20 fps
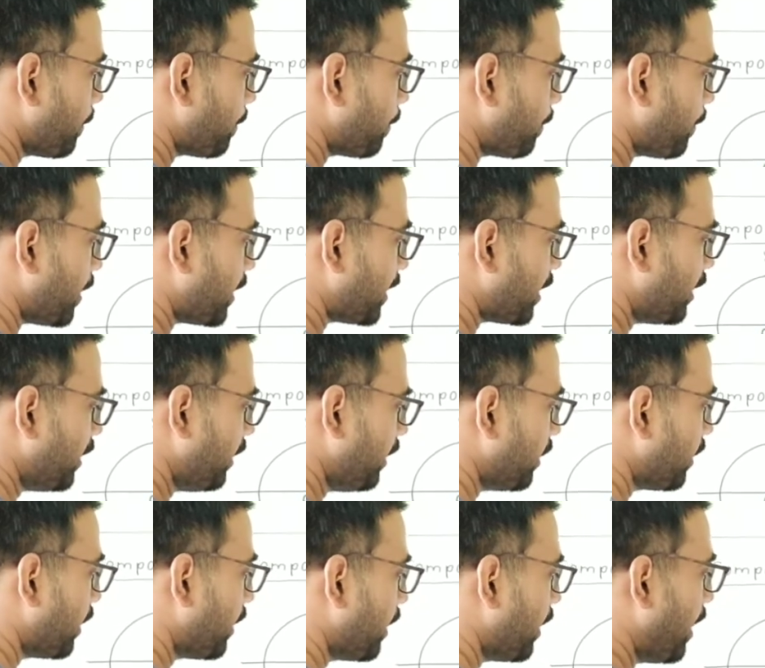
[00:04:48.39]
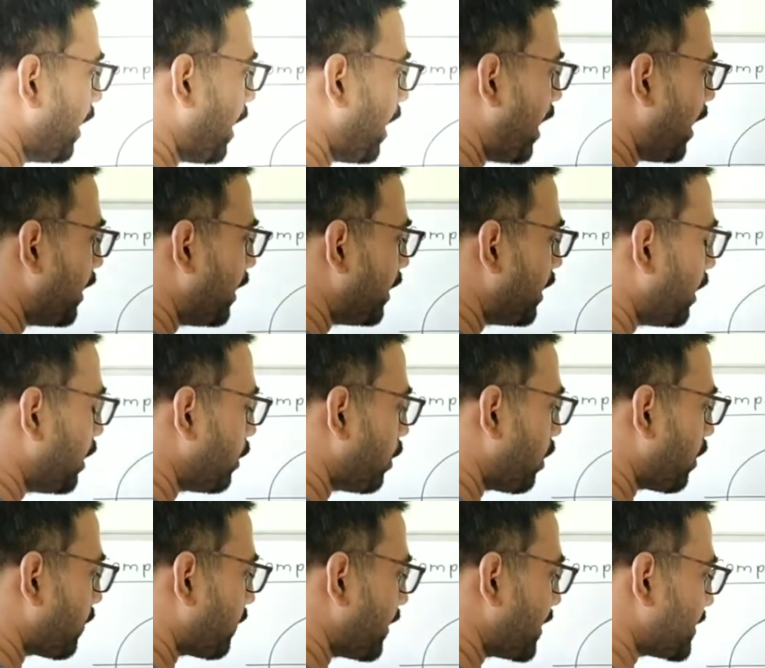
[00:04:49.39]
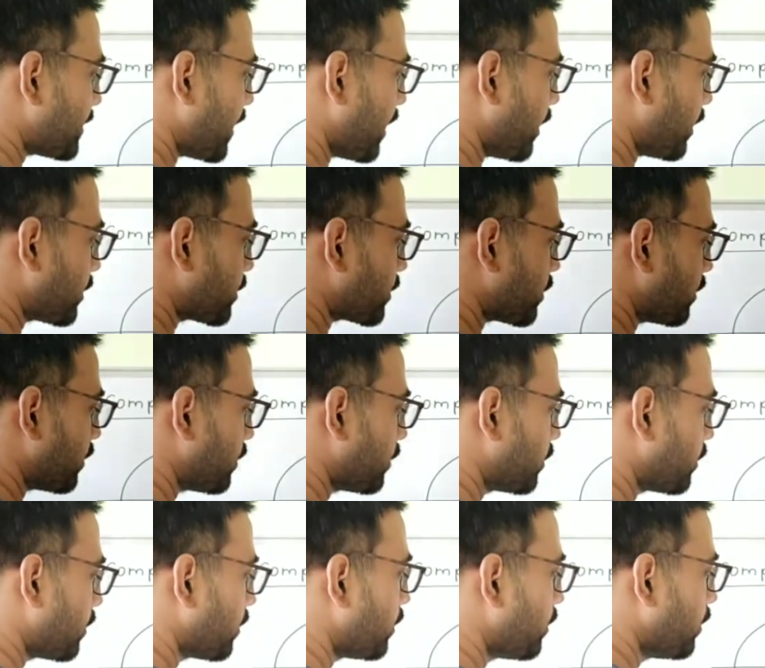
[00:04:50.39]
but in anti-clockwise direction.